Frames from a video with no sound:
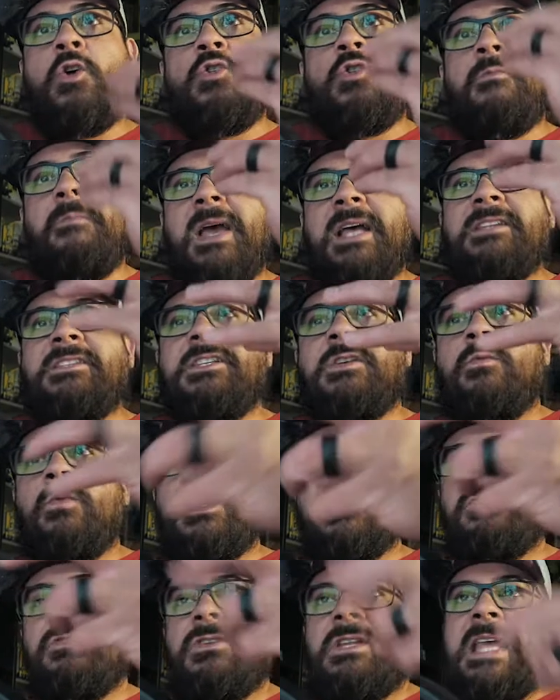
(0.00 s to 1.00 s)
Onomancy
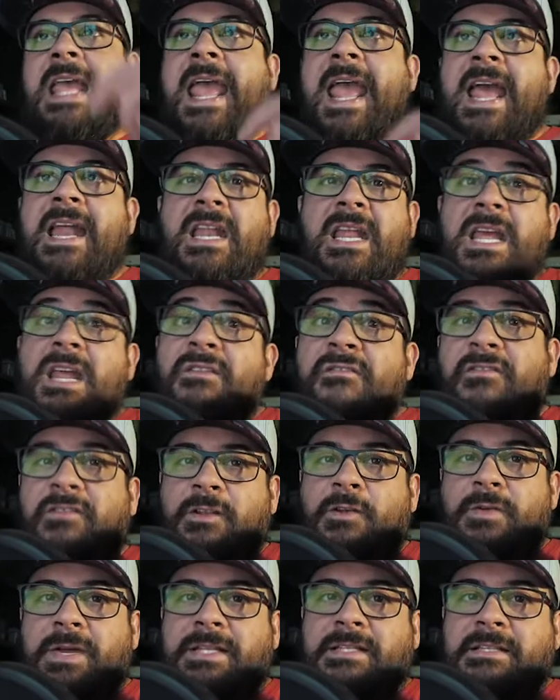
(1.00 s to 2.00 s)
wizard can't
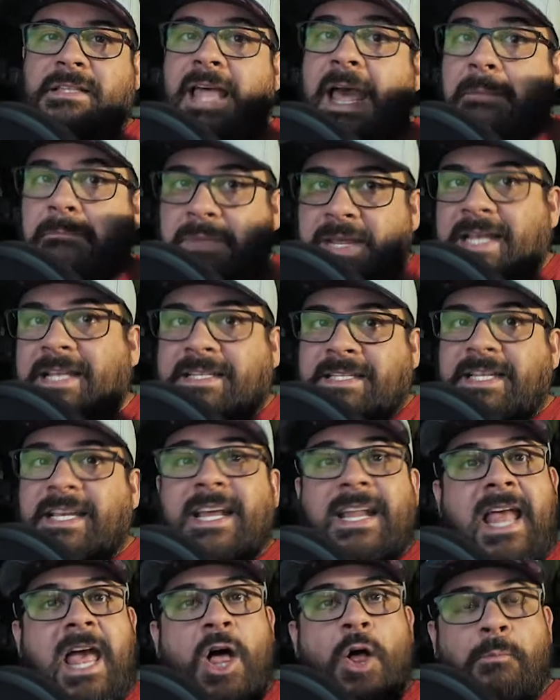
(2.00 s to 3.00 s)
influence that
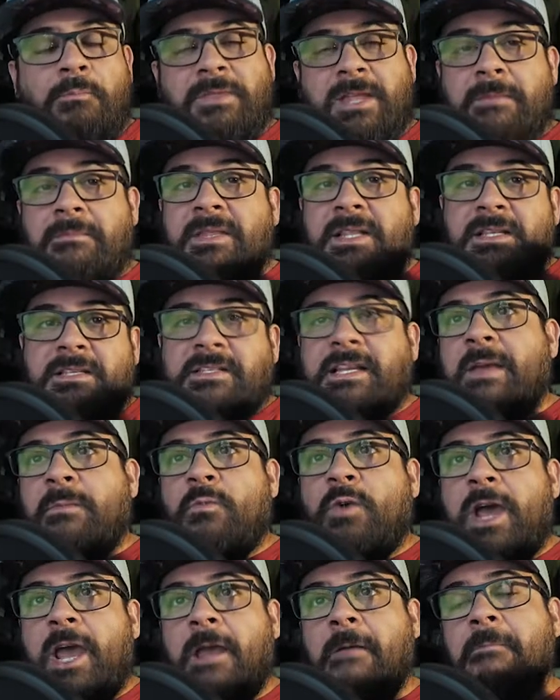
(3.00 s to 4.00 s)
PC and help them in the
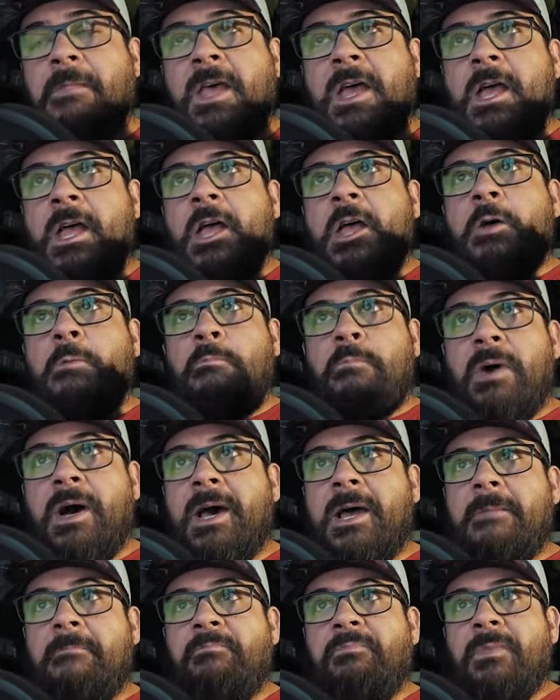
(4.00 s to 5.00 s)
same way,
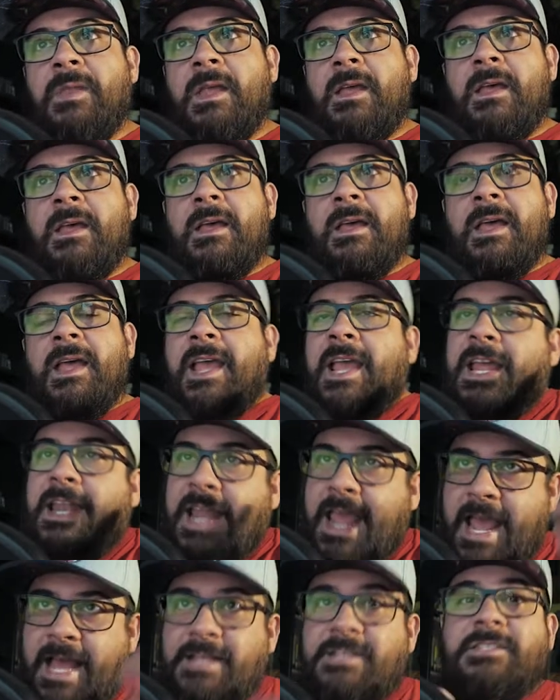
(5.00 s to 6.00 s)
but
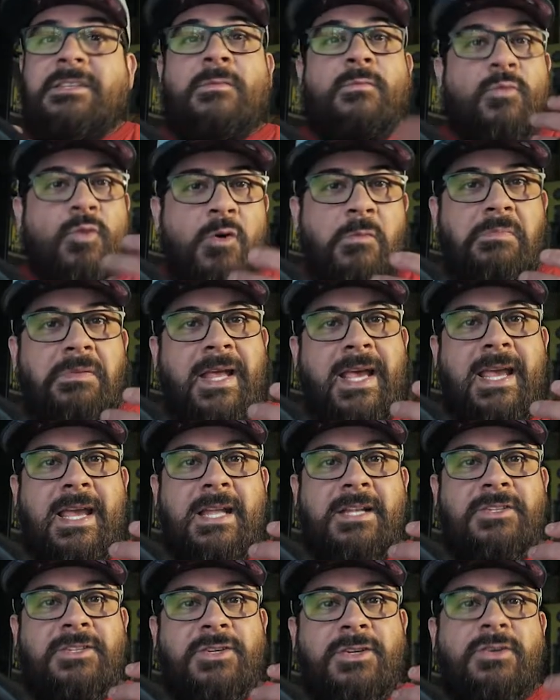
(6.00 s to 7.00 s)
it adds some roleplay
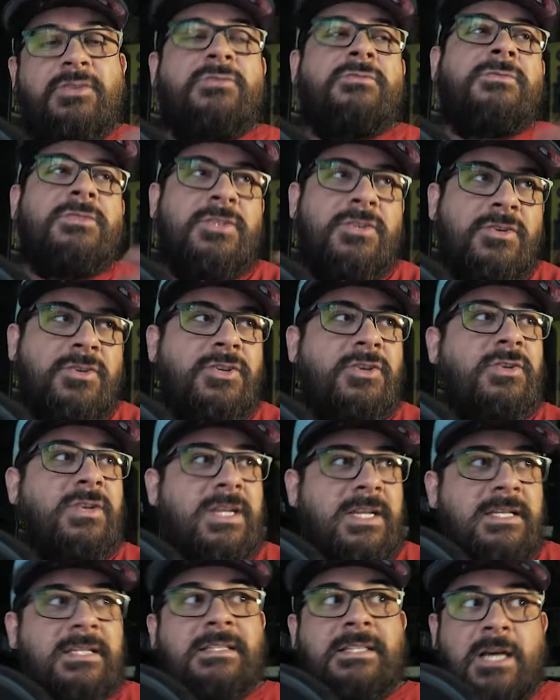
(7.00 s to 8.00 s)
into, dude, you
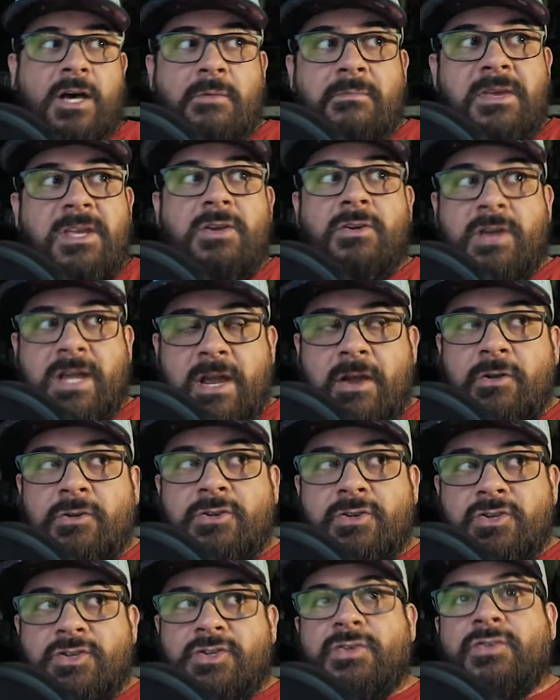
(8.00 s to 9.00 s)
need to tell me your
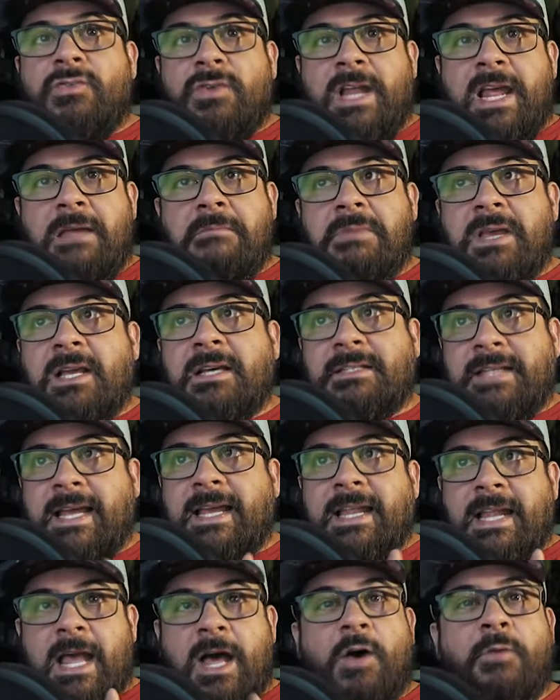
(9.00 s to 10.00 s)
character's true name because I
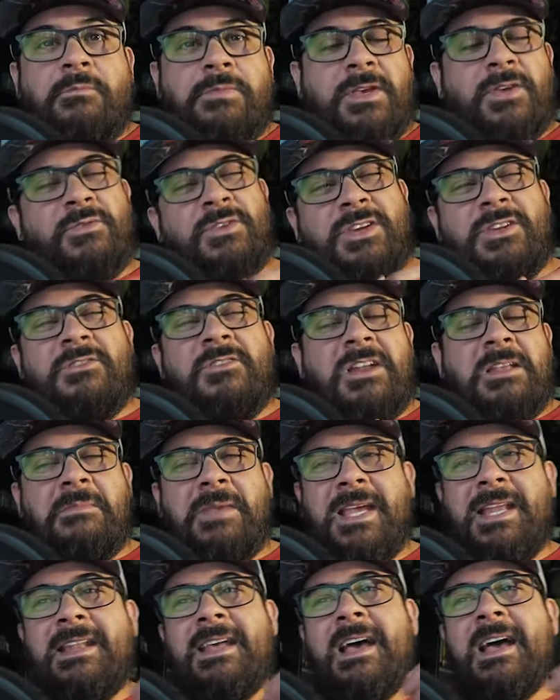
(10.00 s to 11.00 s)
can help you. You know what I
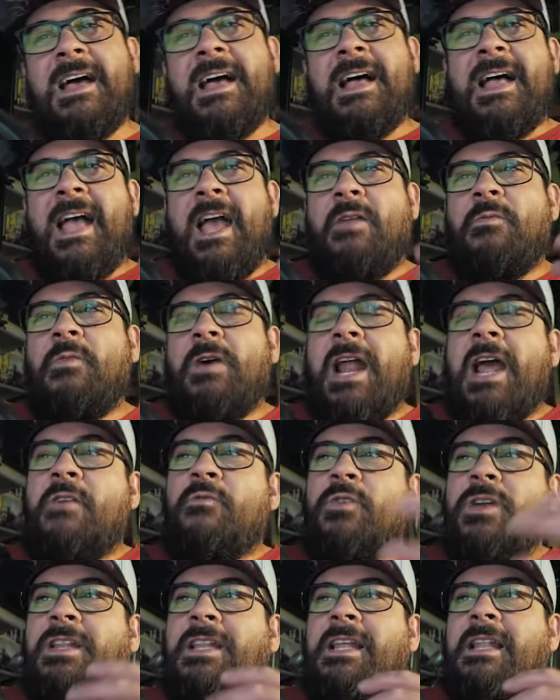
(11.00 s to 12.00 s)
mean? And what I
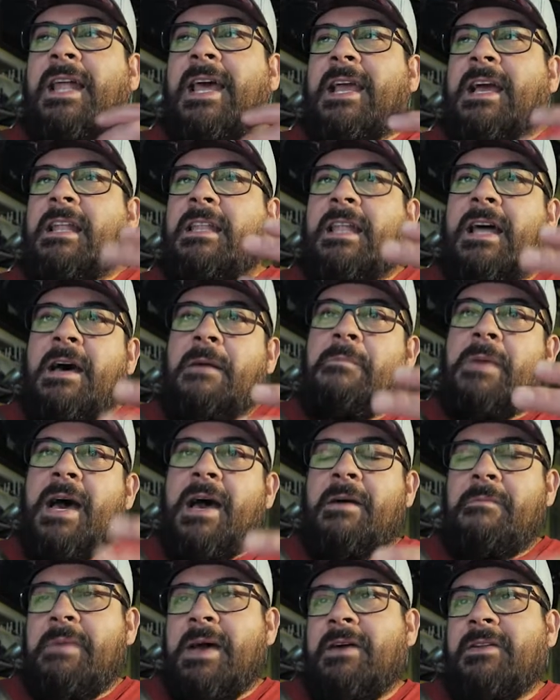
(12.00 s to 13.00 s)
really like
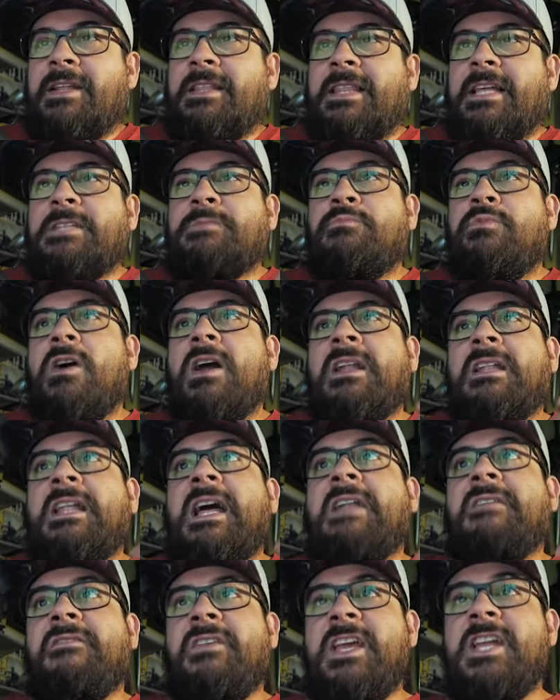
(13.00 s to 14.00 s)
about it that's brought a
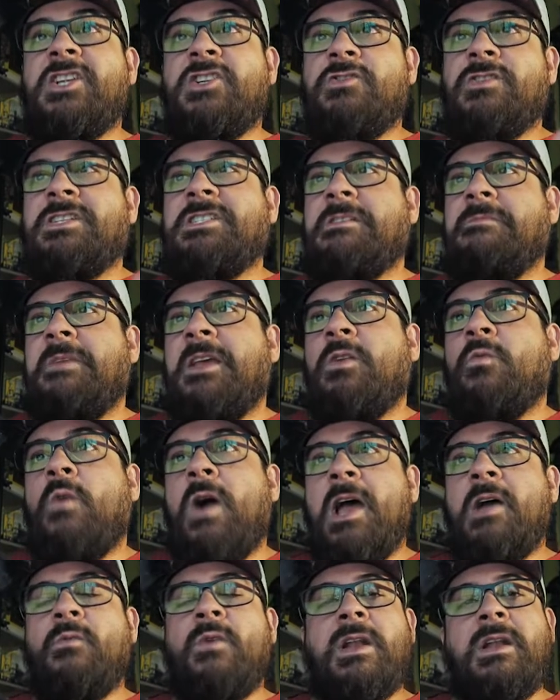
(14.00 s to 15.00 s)
lot of interest to me and
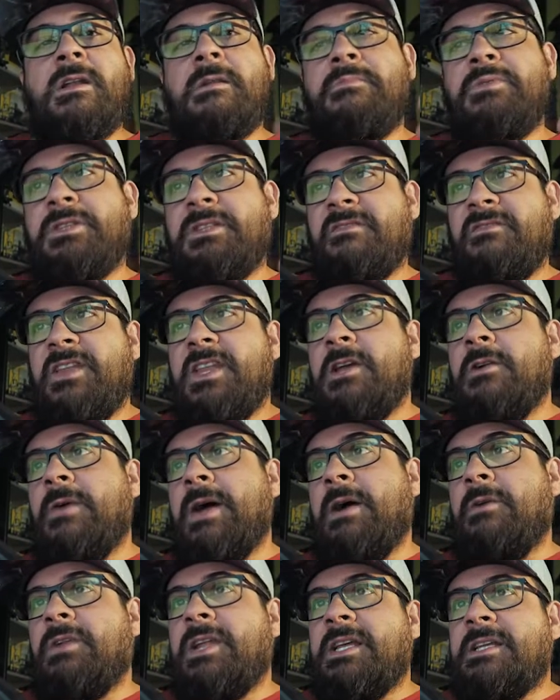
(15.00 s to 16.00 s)
why I wanted to put the video
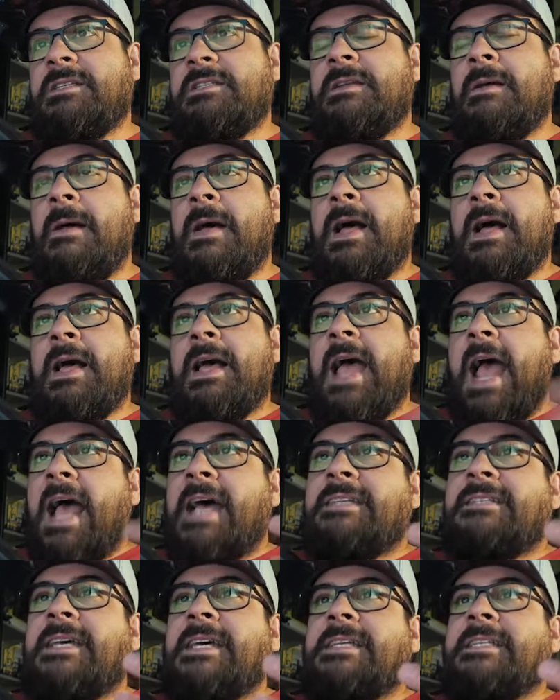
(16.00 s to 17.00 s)
out is,
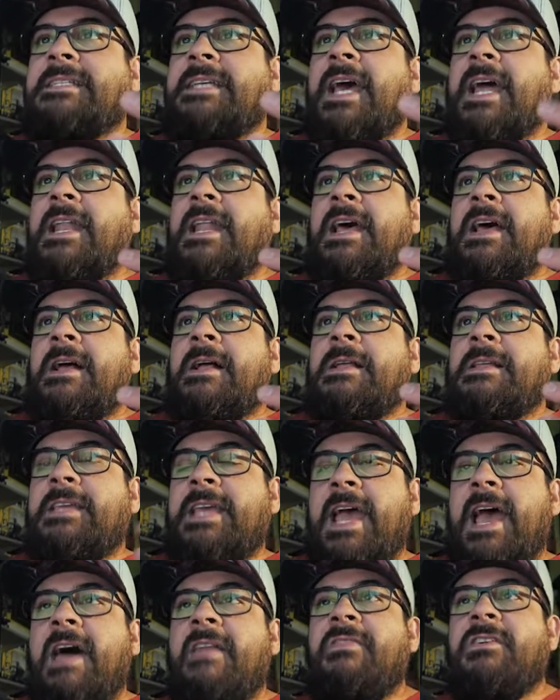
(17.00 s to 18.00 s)
as I said,
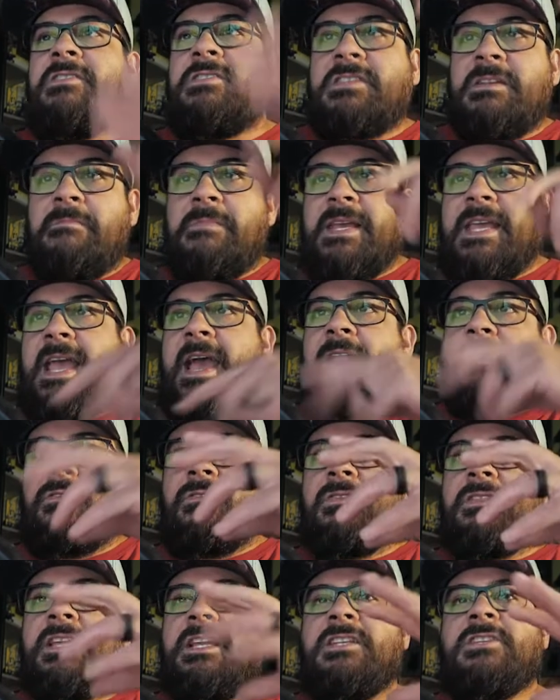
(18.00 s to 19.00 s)
yeah, there's some
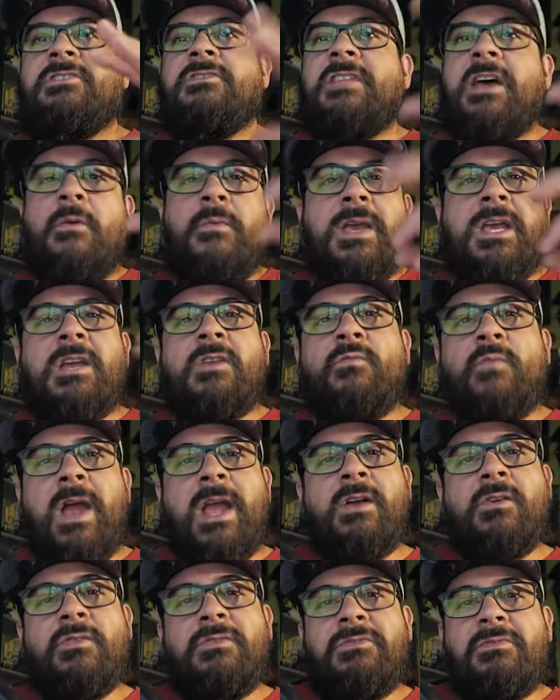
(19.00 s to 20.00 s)
mechanical things here that we can
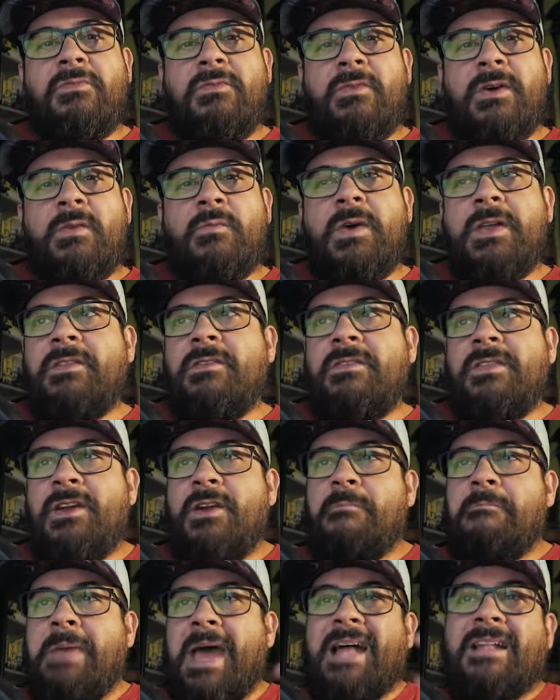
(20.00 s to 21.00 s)
wrangle through, and whether
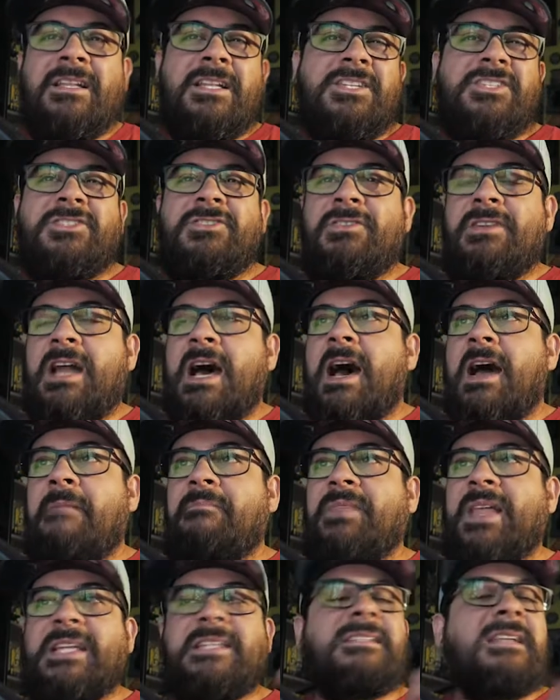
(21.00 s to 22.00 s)
they're balanced or
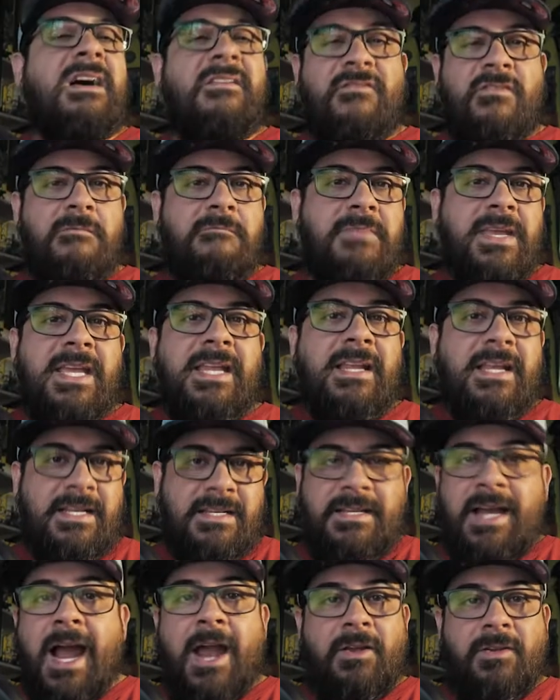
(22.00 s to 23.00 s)
not, that's not for me
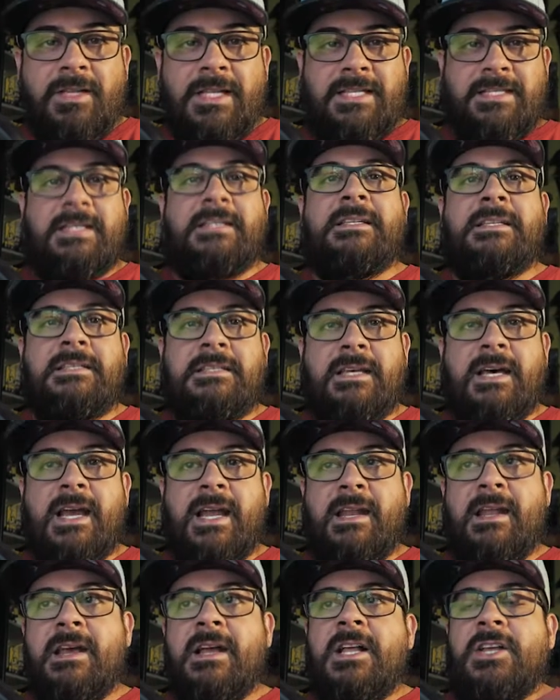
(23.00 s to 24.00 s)
entirely to
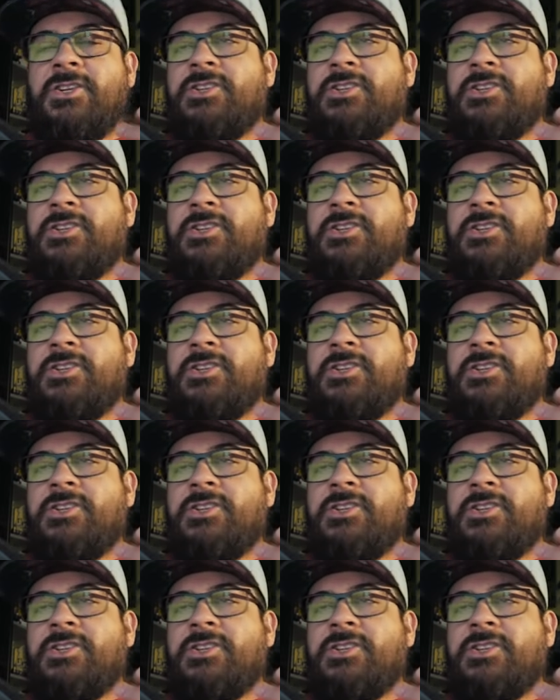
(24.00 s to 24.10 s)
decide.